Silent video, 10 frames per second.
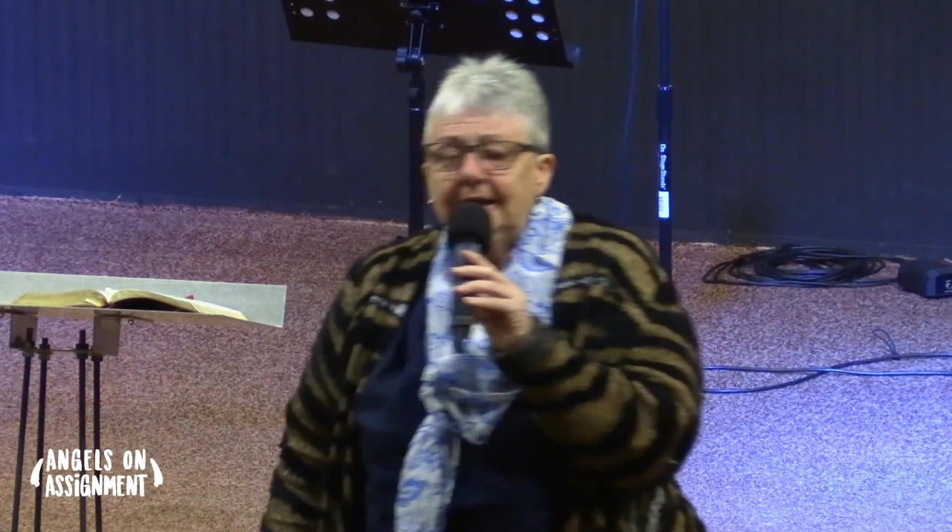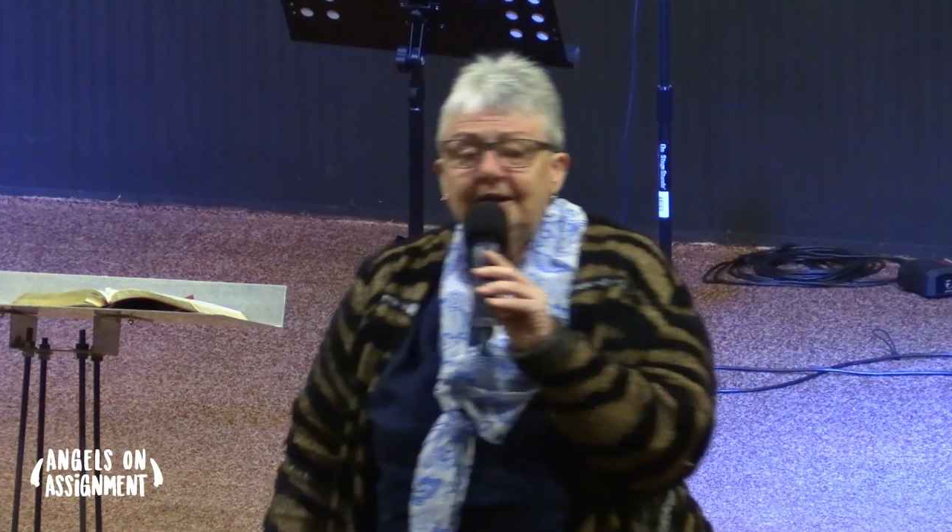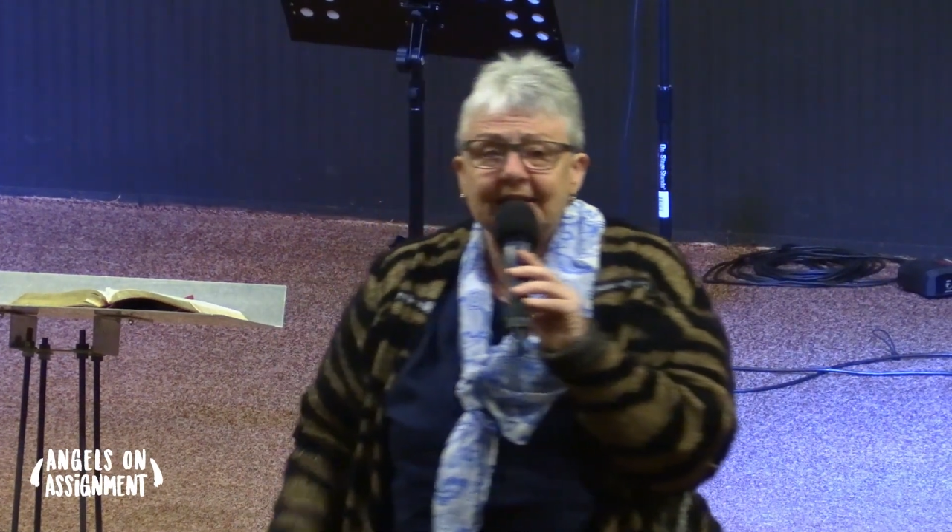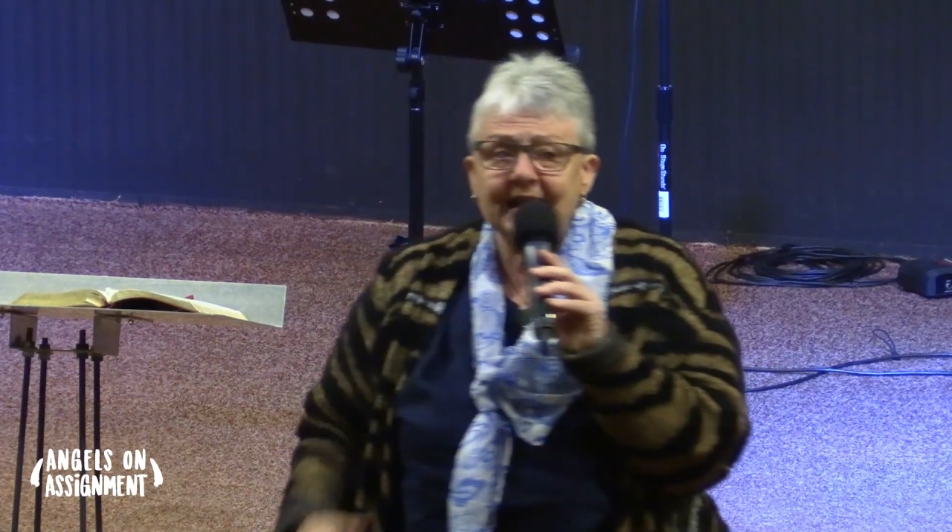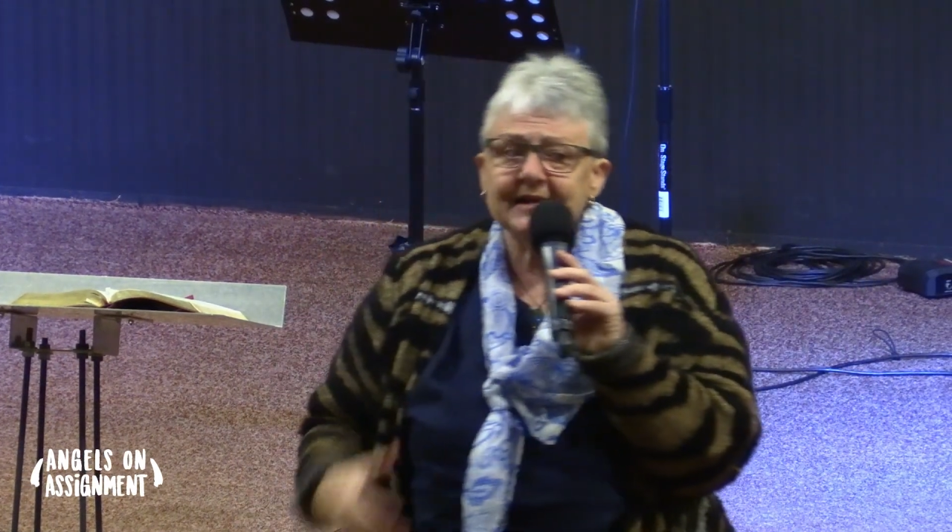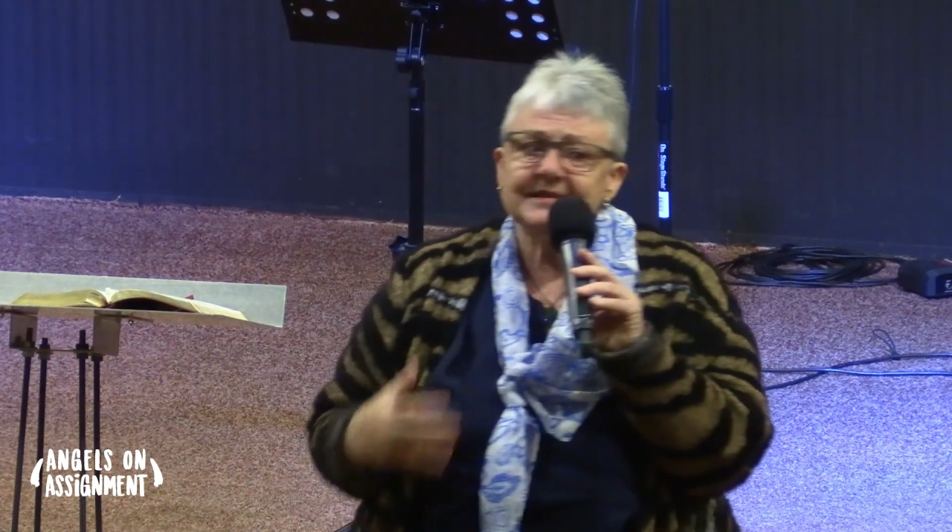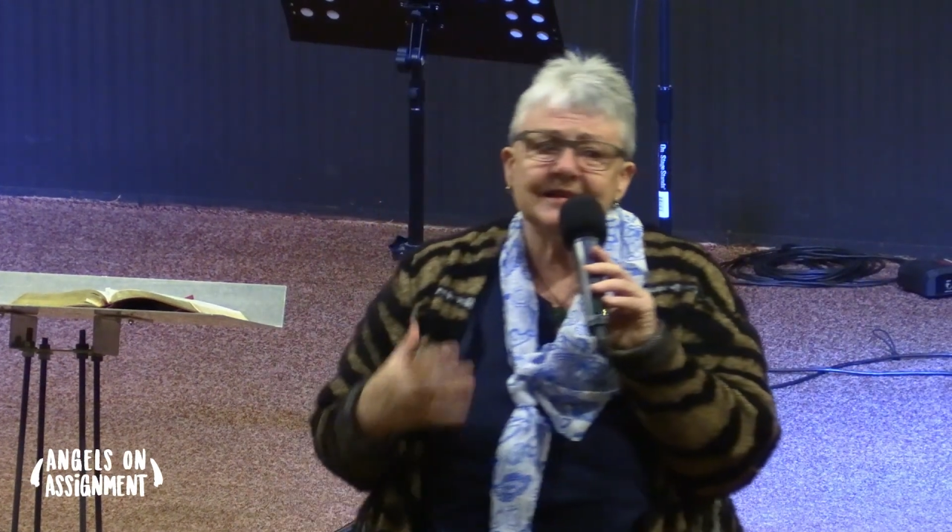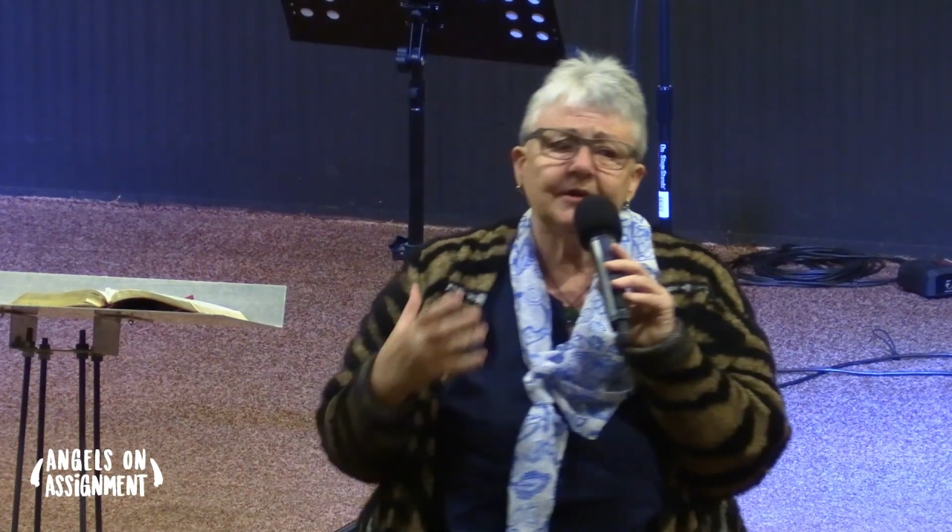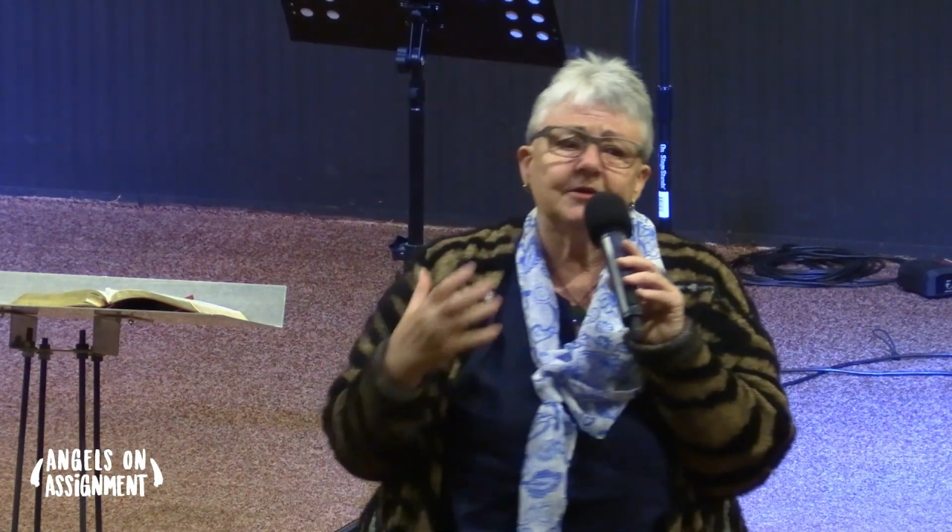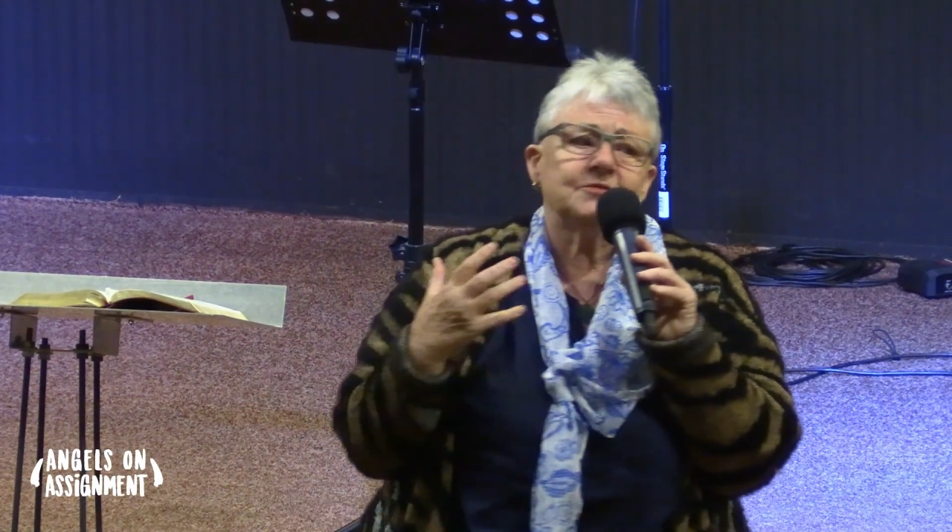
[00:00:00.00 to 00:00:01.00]
And I can't
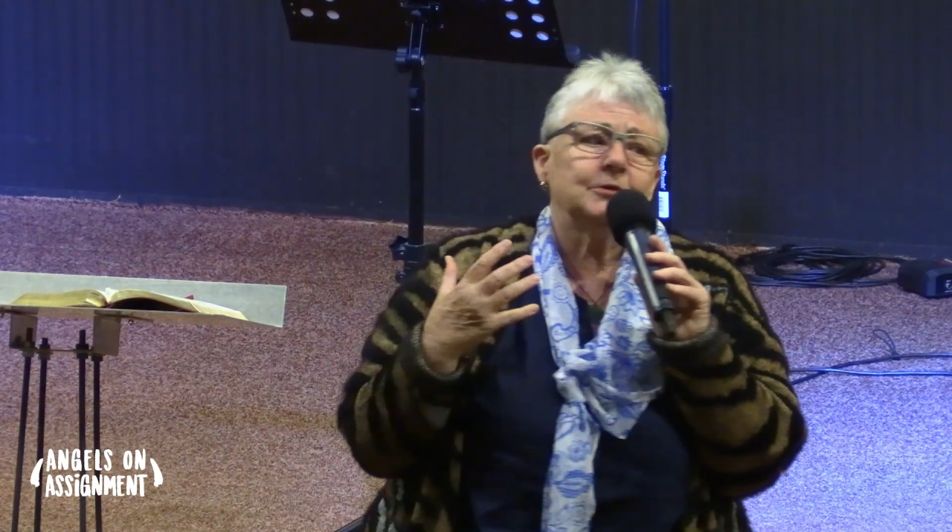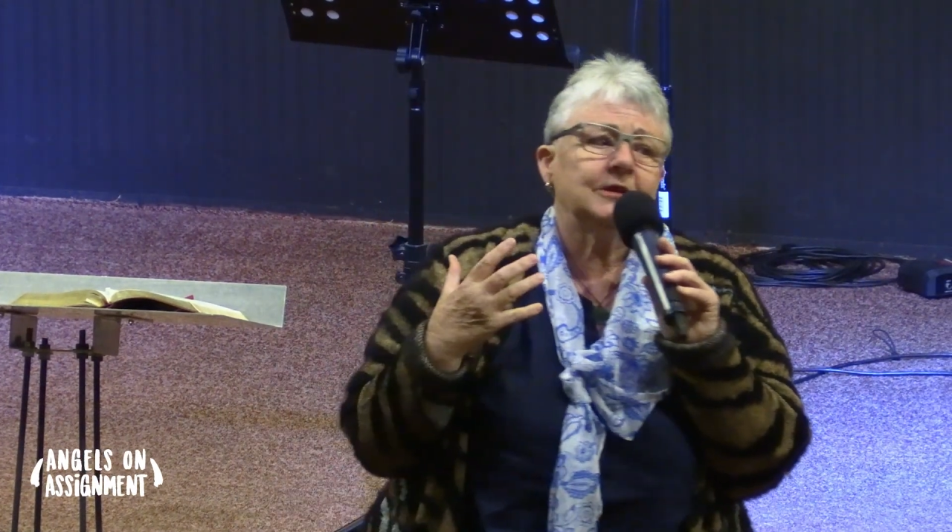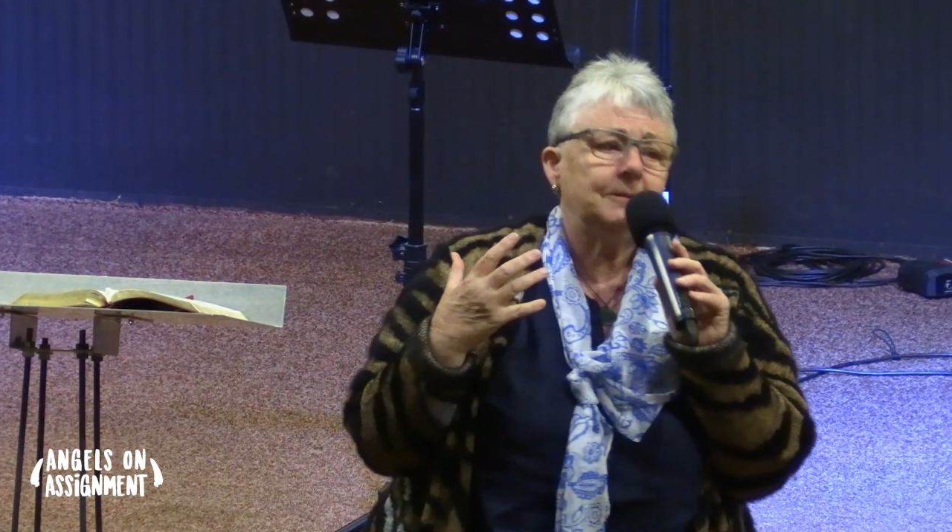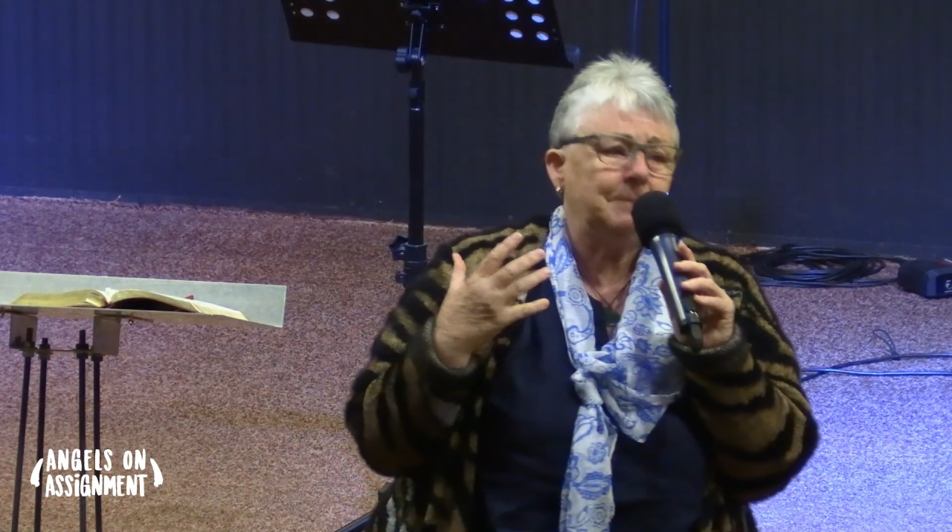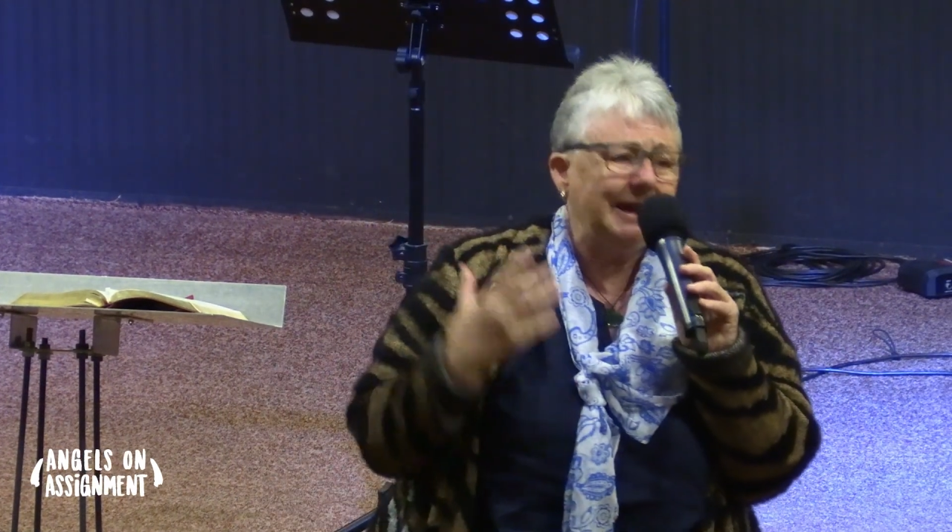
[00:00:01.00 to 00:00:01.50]
say I was really